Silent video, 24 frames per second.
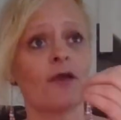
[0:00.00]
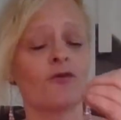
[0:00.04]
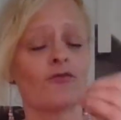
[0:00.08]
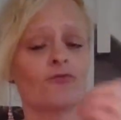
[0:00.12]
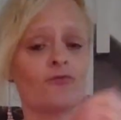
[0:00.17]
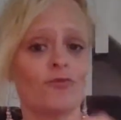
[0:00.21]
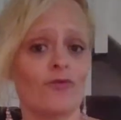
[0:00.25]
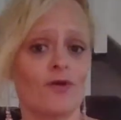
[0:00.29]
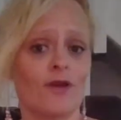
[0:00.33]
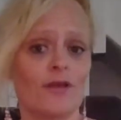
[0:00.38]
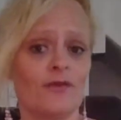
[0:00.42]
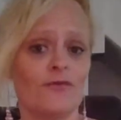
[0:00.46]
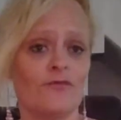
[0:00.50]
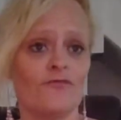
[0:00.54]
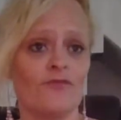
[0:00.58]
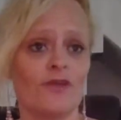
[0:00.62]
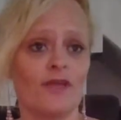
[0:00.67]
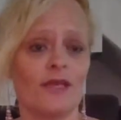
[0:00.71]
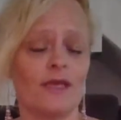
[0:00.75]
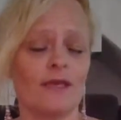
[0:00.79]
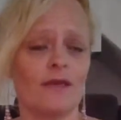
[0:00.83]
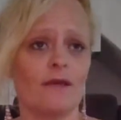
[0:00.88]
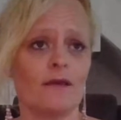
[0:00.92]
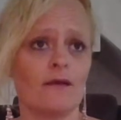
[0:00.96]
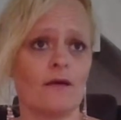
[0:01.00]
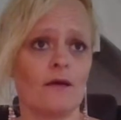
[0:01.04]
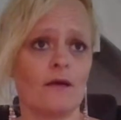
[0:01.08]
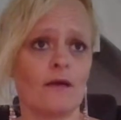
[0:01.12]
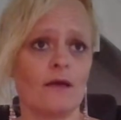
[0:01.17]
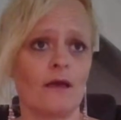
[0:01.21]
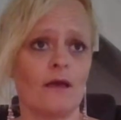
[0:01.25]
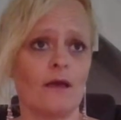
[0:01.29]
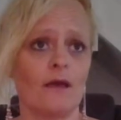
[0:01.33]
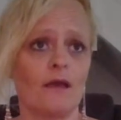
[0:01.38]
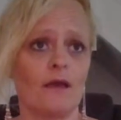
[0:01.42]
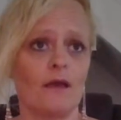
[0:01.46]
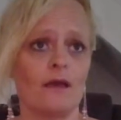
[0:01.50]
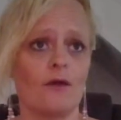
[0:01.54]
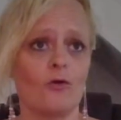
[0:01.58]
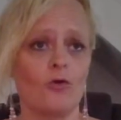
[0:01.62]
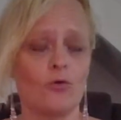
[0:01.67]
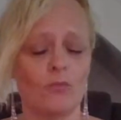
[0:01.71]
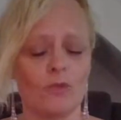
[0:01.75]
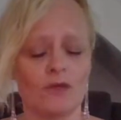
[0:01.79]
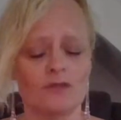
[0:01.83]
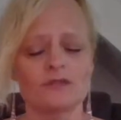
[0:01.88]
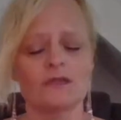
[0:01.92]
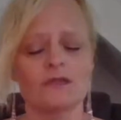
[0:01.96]
craving
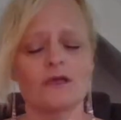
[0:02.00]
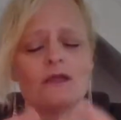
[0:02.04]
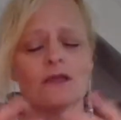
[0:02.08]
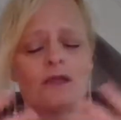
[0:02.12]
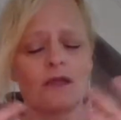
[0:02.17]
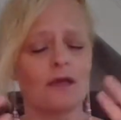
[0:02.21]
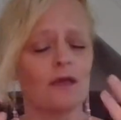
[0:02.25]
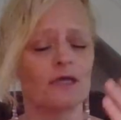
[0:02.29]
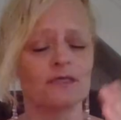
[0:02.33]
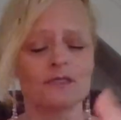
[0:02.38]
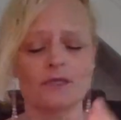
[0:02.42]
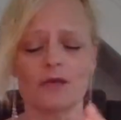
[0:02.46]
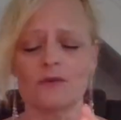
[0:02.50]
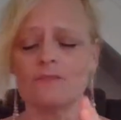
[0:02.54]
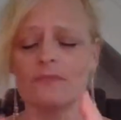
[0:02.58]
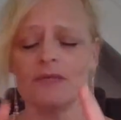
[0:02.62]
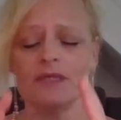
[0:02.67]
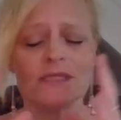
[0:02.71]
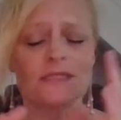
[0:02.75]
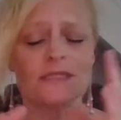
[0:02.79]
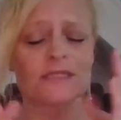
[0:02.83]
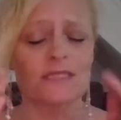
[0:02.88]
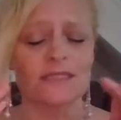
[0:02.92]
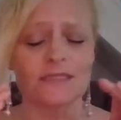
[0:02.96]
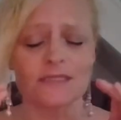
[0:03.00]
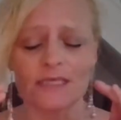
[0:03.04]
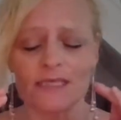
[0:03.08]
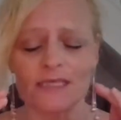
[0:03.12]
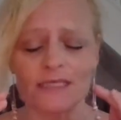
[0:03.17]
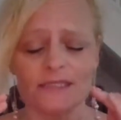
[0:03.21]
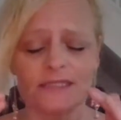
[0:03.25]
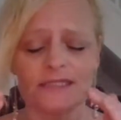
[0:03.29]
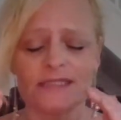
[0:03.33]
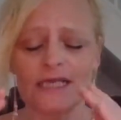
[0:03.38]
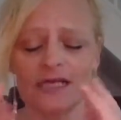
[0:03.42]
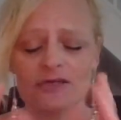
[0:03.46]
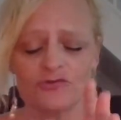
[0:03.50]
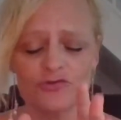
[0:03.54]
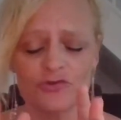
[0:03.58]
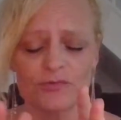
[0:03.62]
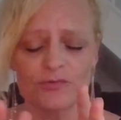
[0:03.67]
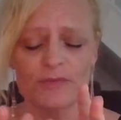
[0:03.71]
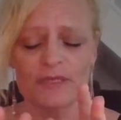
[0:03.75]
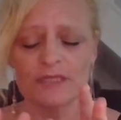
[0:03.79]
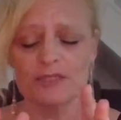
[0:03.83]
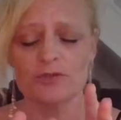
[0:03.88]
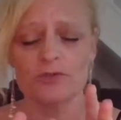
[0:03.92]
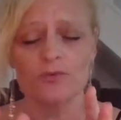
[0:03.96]
almost, and I don't mean this is in a
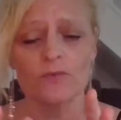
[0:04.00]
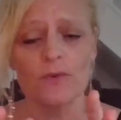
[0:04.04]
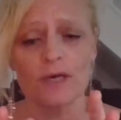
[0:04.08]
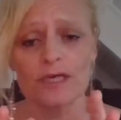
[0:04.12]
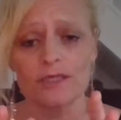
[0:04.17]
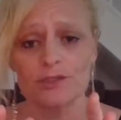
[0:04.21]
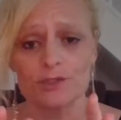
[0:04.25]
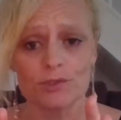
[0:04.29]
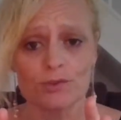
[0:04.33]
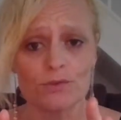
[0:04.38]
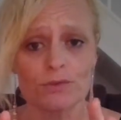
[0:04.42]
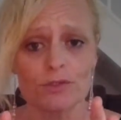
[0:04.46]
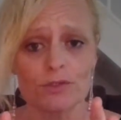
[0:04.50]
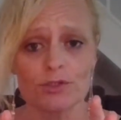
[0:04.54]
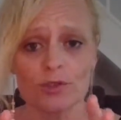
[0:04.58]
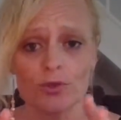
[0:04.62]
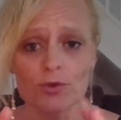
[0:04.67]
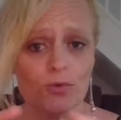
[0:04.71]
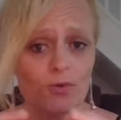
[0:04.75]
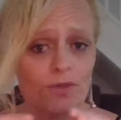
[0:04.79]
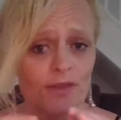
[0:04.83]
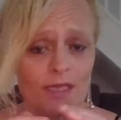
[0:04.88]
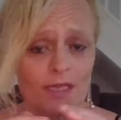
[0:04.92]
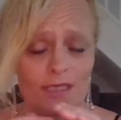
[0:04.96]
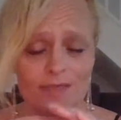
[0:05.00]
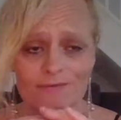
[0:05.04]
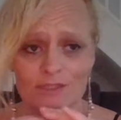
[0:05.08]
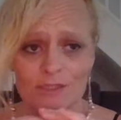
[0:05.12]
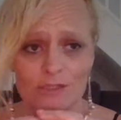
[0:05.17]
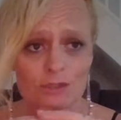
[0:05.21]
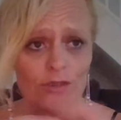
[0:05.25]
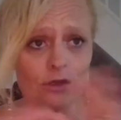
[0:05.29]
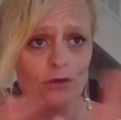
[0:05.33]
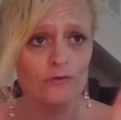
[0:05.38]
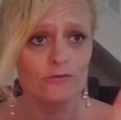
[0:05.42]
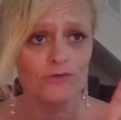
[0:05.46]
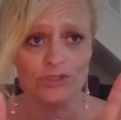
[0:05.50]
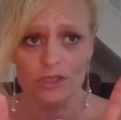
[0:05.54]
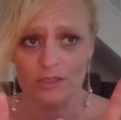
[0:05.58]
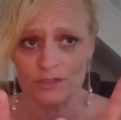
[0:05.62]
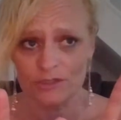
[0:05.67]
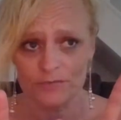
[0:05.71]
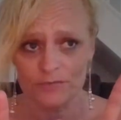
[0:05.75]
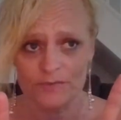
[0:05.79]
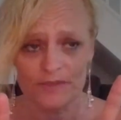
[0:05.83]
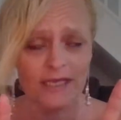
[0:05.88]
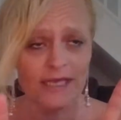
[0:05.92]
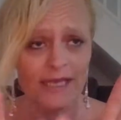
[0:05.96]
detrimental way to you at all, and there is no
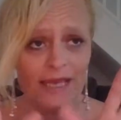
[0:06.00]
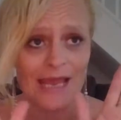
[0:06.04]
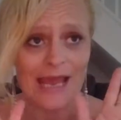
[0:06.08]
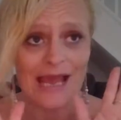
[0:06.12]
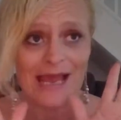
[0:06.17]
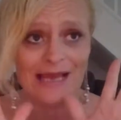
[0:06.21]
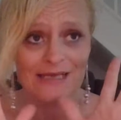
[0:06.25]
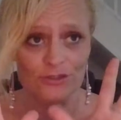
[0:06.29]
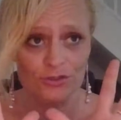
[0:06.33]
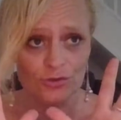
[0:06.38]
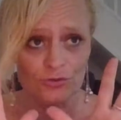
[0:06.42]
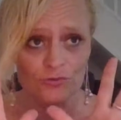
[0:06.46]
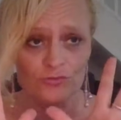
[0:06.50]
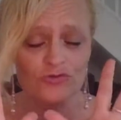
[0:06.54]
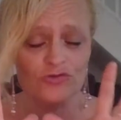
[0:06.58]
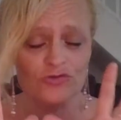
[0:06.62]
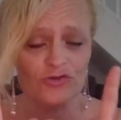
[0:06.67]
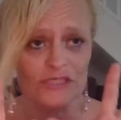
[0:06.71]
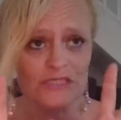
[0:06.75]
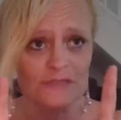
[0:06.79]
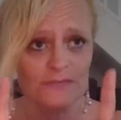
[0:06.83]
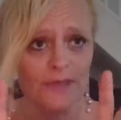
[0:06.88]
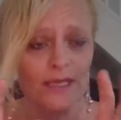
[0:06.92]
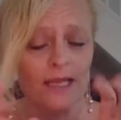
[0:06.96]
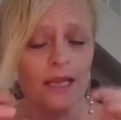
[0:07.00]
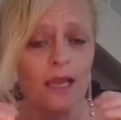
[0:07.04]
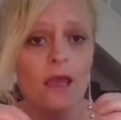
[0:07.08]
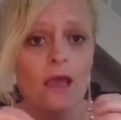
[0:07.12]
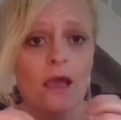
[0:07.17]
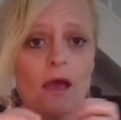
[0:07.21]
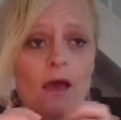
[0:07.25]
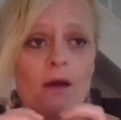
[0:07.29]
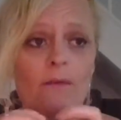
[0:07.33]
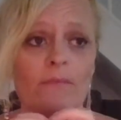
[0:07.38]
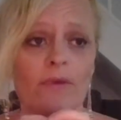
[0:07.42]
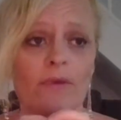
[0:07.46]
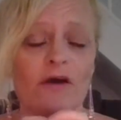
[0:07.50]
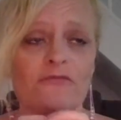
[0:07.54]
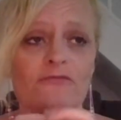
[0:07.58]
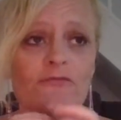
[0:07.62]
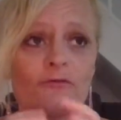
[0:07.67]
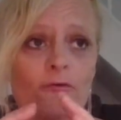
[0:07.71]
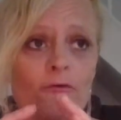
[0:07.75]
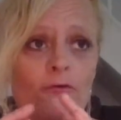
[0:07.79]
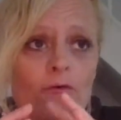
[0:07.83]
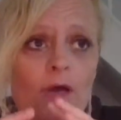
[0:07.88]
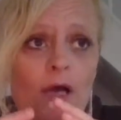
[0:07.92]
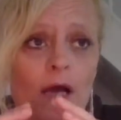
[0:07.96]
judgment here at all, trust me, but I
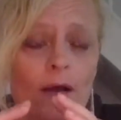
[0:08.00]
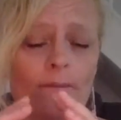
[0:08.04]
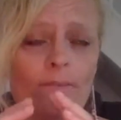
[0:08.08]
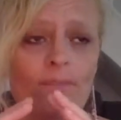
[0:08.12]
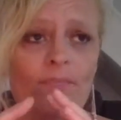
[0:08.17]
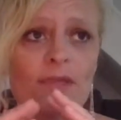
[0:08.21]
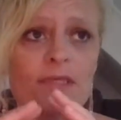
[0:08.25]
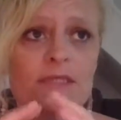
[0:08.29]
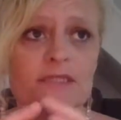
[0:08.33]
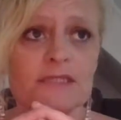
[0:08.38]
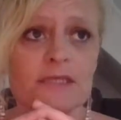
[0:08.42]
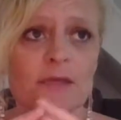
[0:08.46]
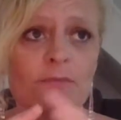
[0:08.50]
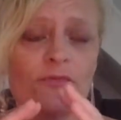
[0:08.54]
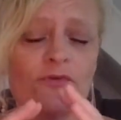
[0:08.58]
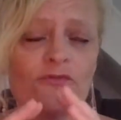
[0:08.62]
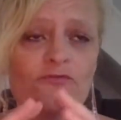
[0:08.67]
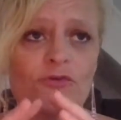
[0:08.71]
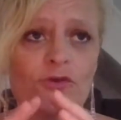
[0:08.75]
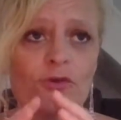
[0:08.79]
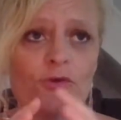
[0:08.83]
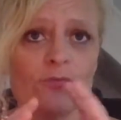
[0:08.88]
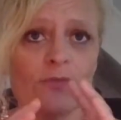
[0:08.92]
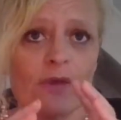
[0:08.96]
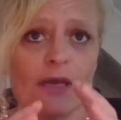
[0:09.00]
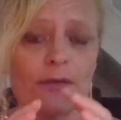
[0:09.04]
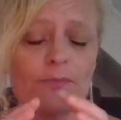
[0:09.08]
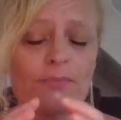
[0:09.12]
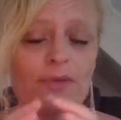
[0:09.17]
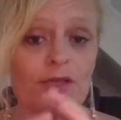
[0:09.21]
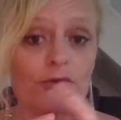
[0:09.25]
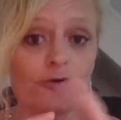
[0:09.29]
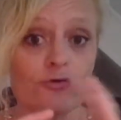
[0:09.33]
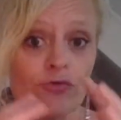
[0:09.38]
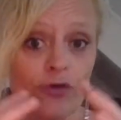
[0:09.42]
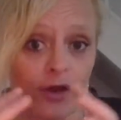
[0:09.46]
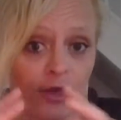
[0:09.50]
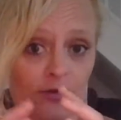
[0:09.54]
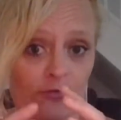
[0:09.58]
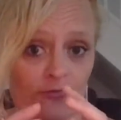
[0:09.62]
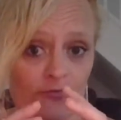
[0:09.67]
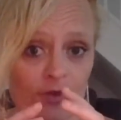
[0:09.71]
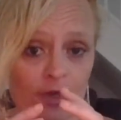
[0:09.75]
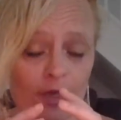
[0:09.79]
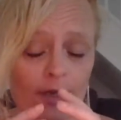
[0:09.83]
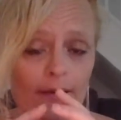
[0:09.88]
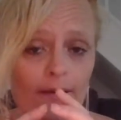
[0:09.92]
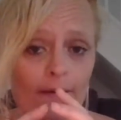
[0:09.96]
feel some of you may be
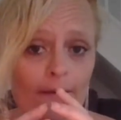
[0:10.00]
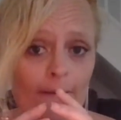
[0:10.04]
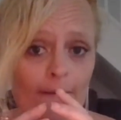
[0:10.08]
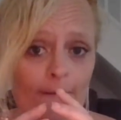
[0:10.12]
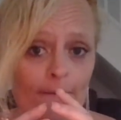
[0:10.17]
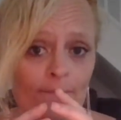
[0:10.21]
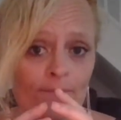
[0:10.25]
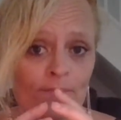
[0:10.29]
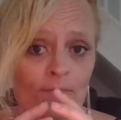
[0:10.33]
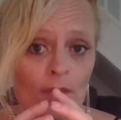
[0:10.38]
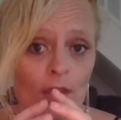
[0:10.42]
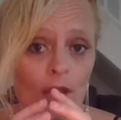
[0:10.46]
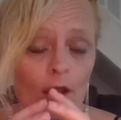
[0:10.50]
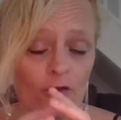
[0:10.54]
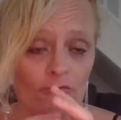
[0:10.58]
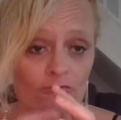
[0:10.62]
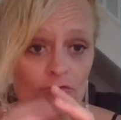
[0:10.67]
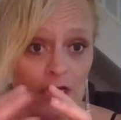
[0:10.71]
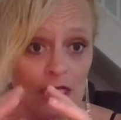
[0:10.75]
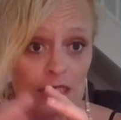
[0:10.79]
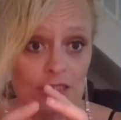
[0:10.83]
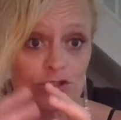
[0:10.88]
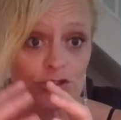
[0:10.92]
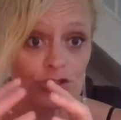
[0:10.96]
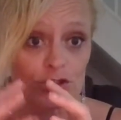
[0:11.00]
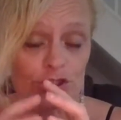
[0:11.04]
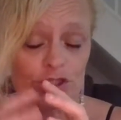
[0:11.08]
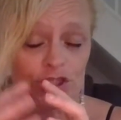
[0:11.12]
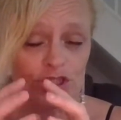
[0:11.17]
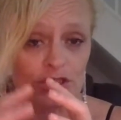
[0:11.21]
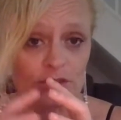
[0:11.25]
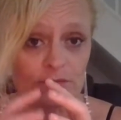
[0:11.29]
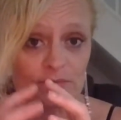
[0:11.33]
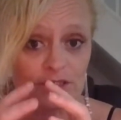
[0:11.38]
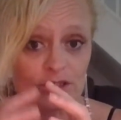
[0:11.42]
craving a relationship